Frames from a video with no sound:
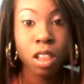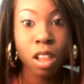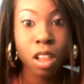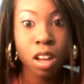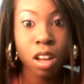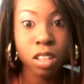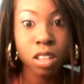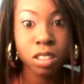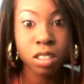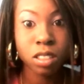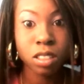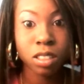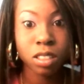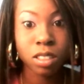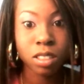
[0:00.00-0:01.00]

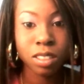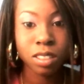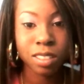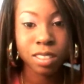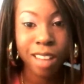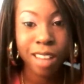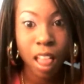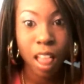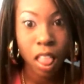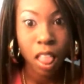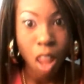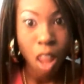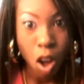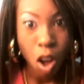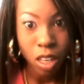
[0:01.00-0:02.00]
long,
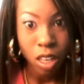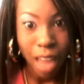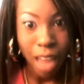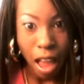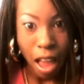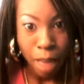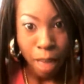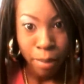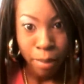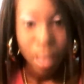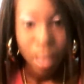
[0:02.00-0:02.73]
long time.